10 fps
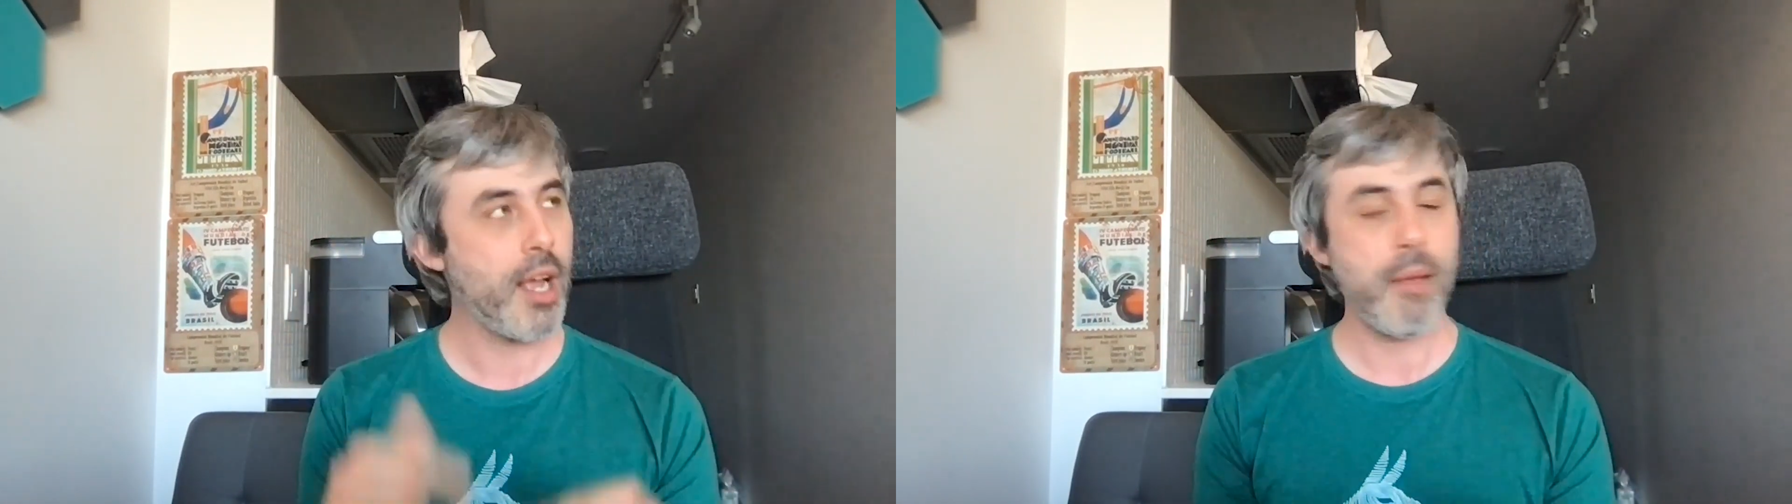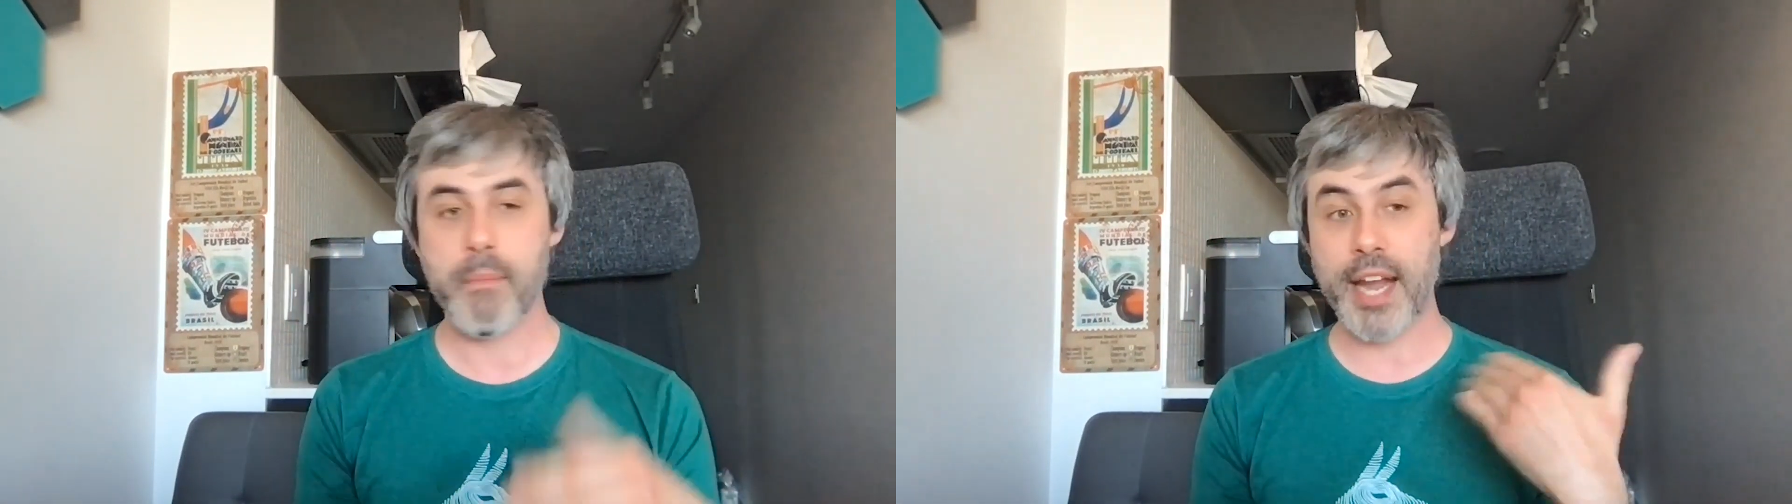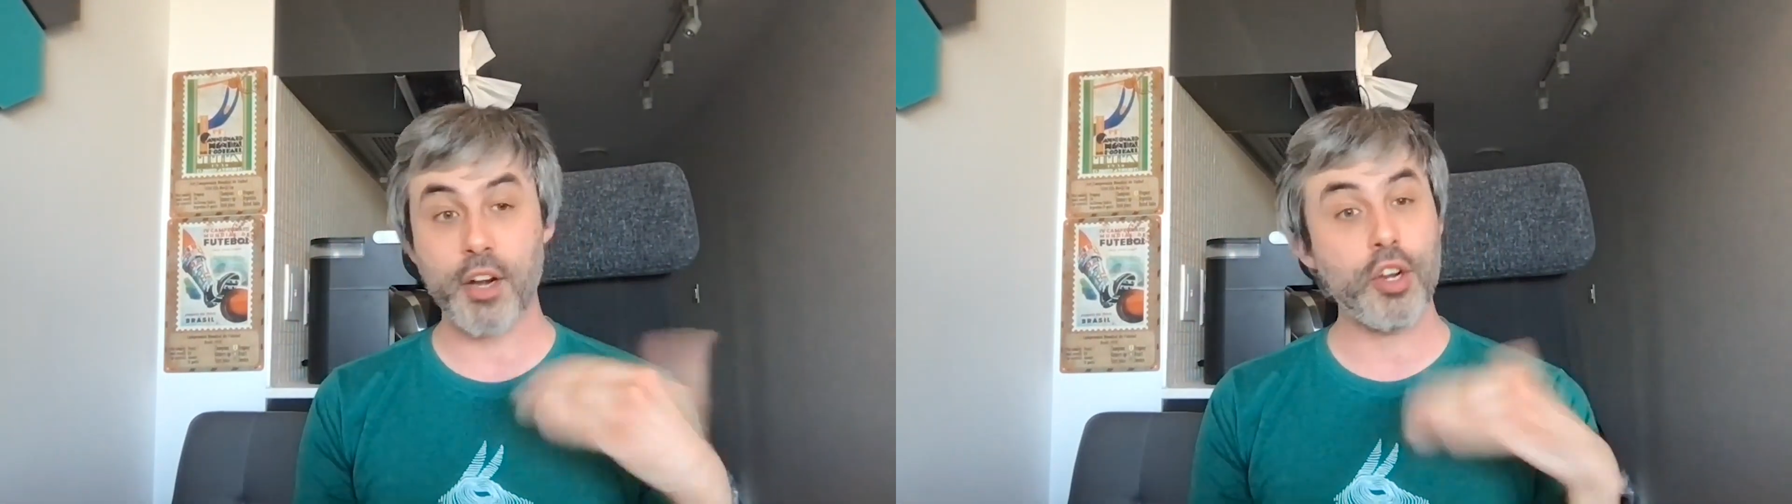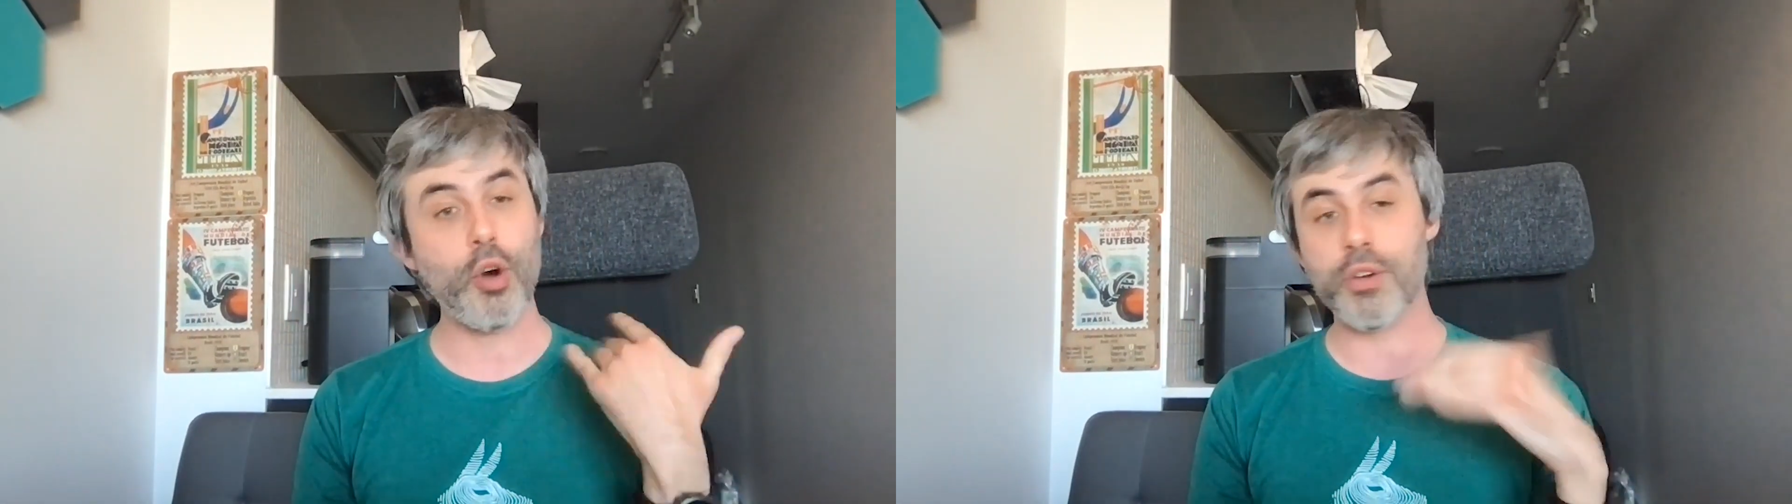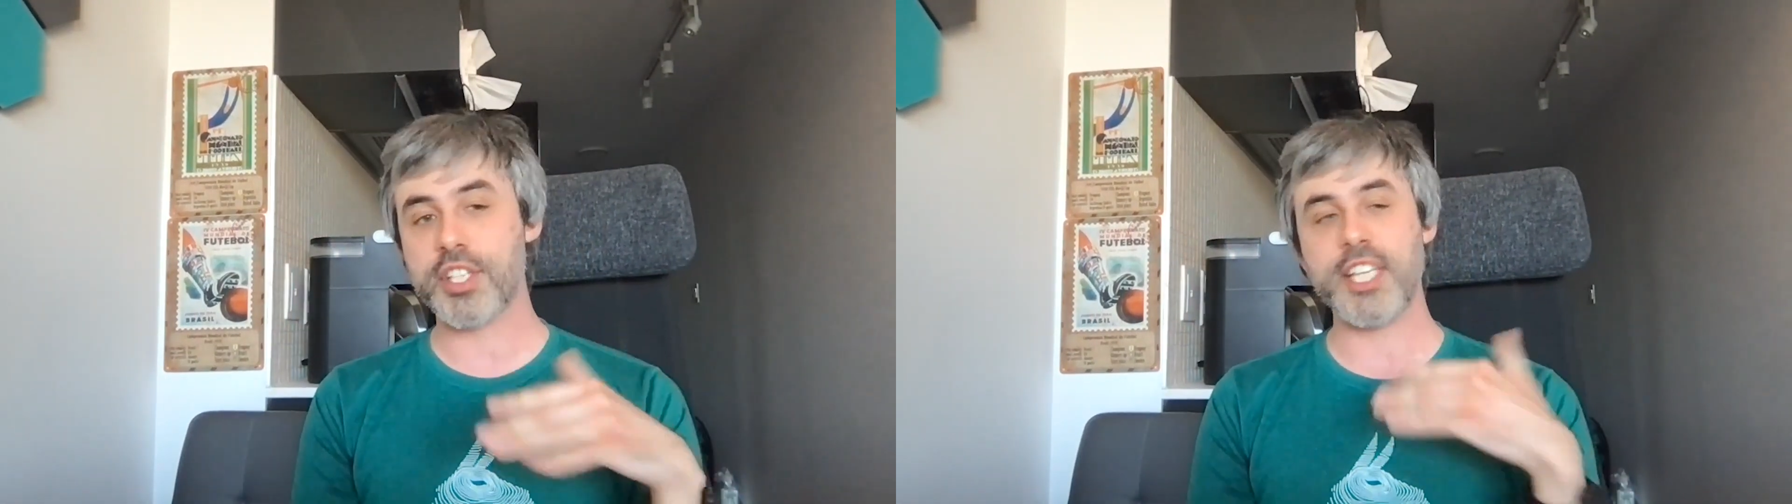Man,
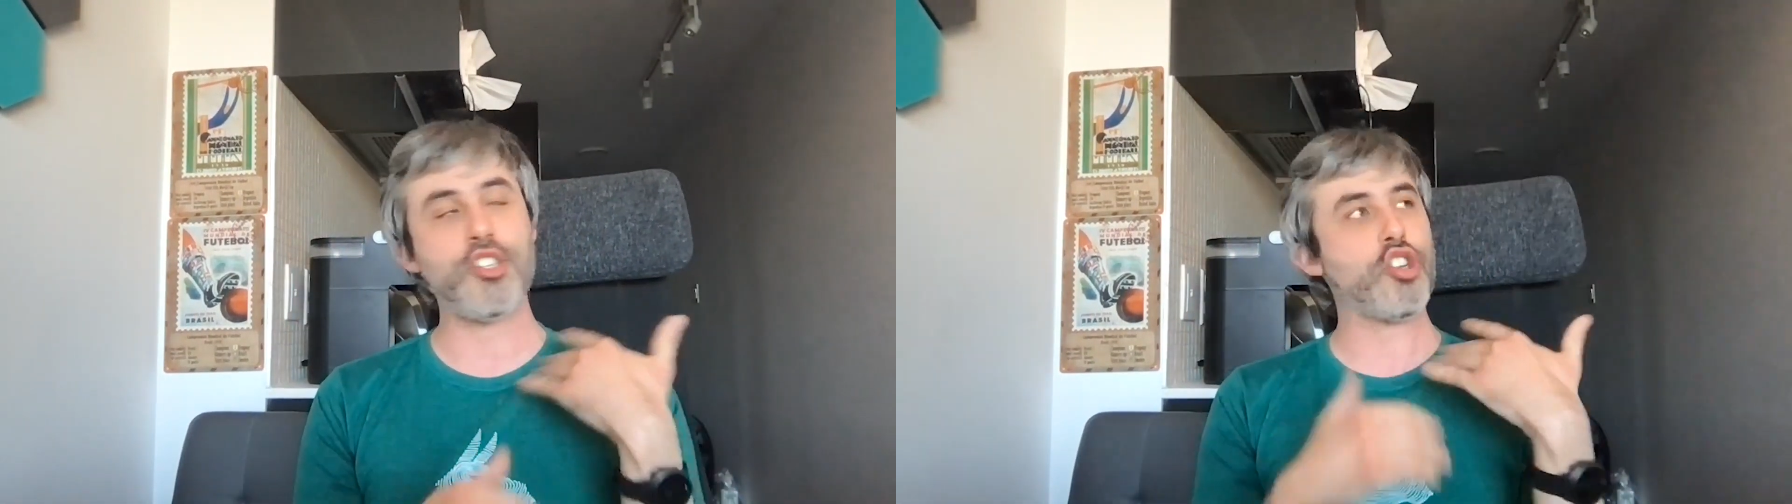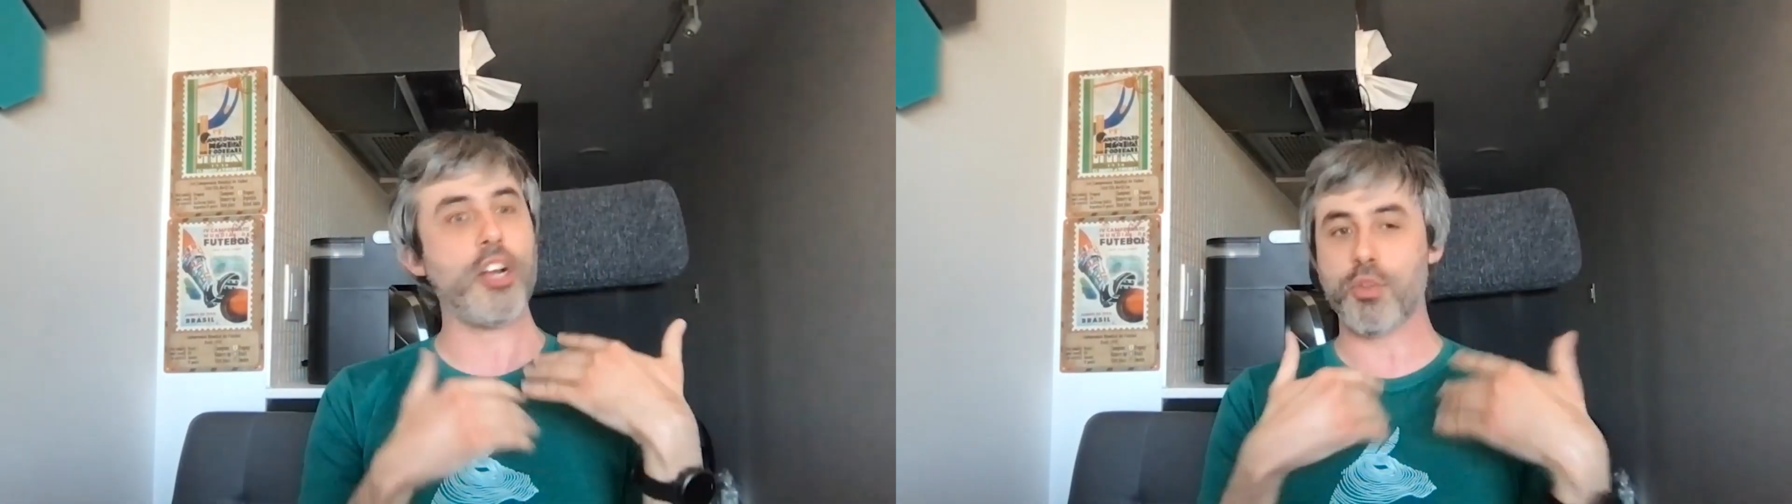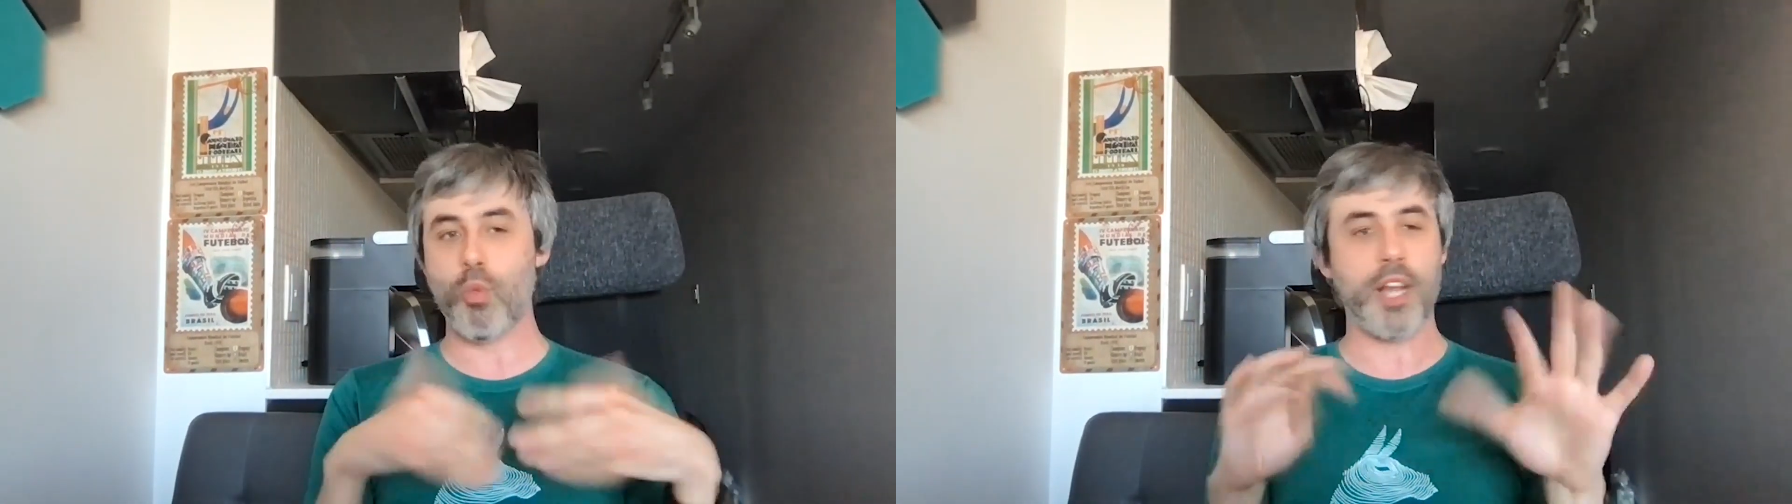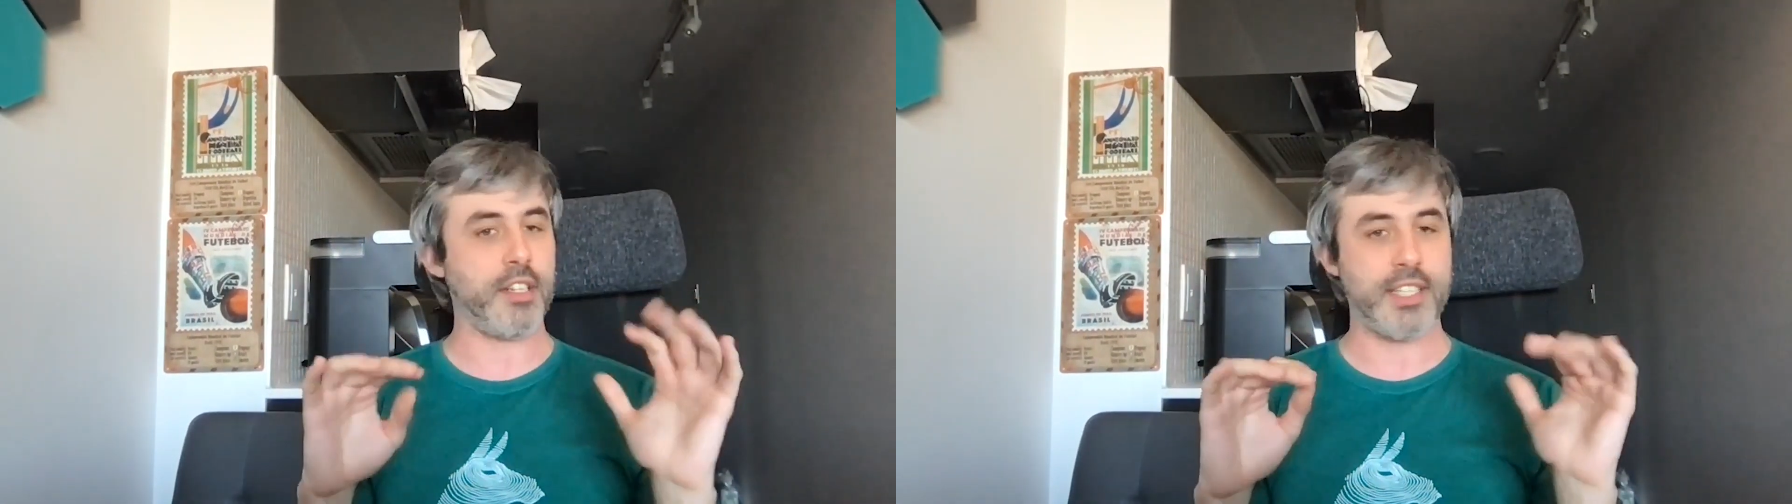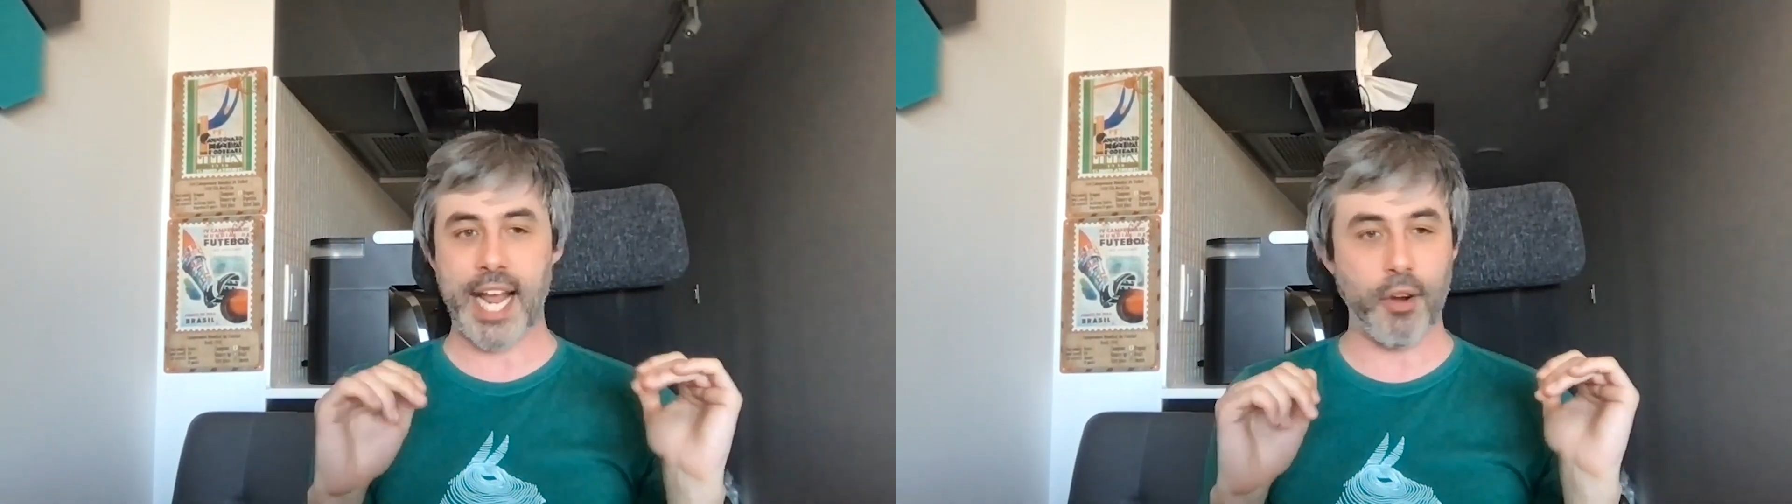Gorsi just went to
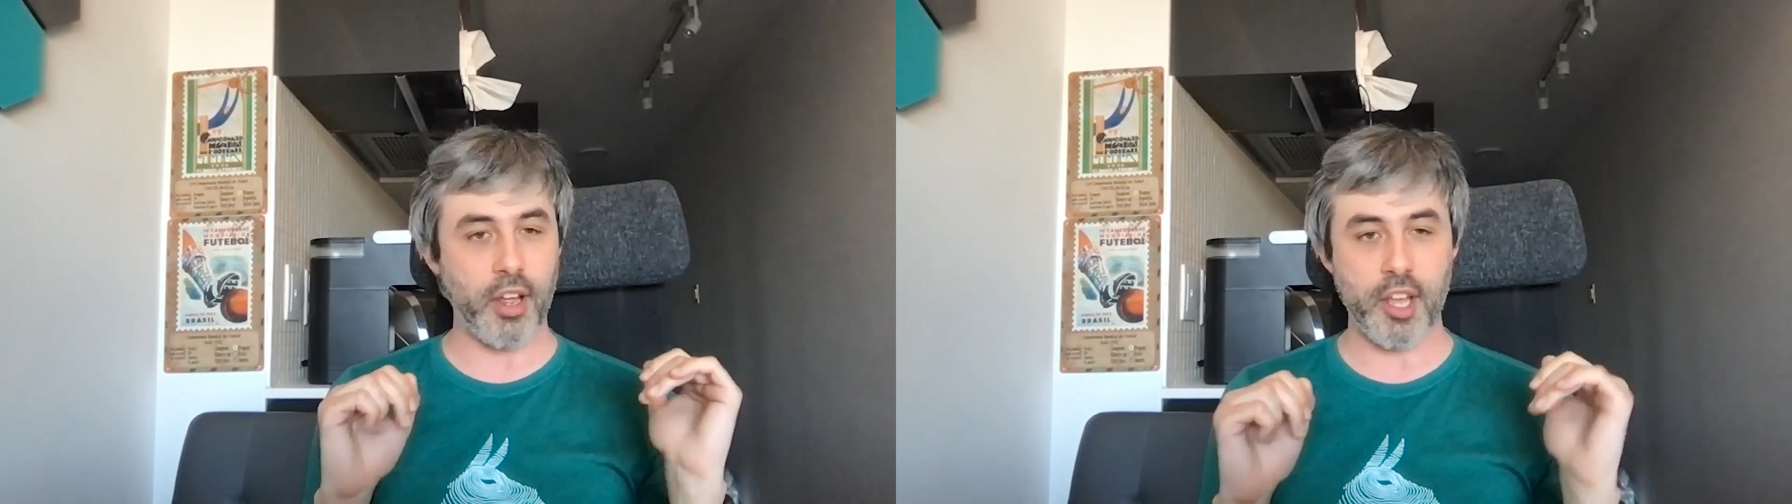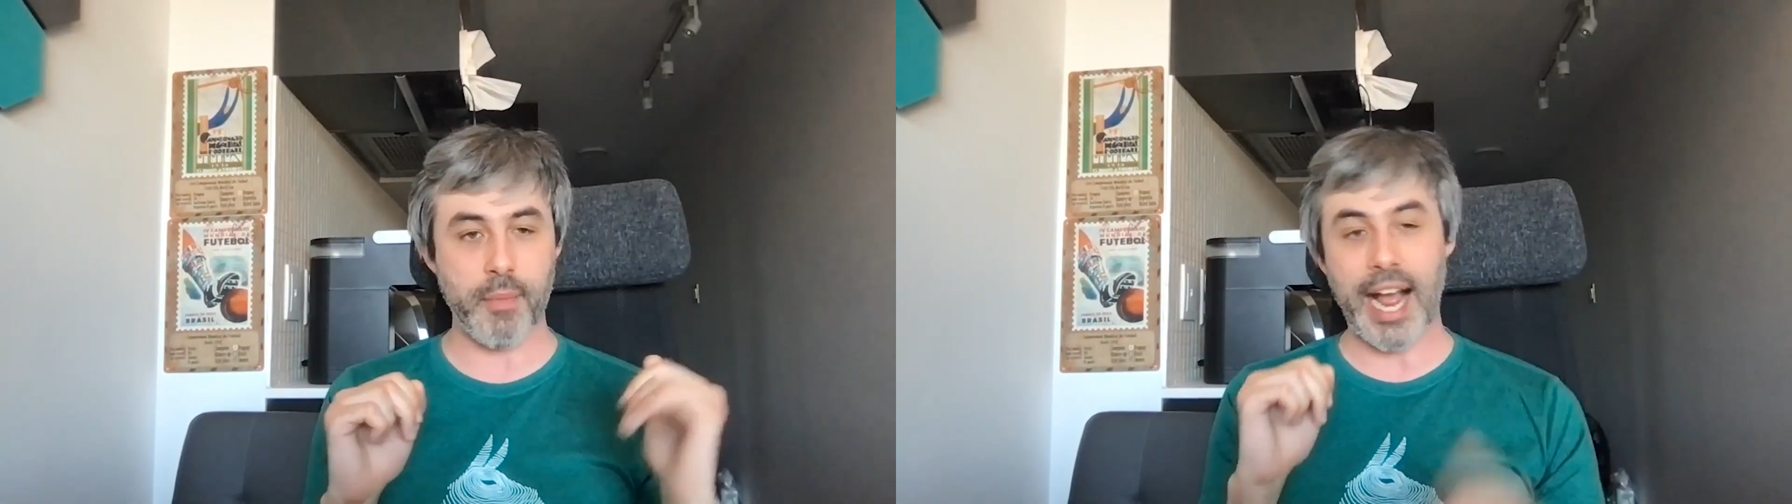town on them,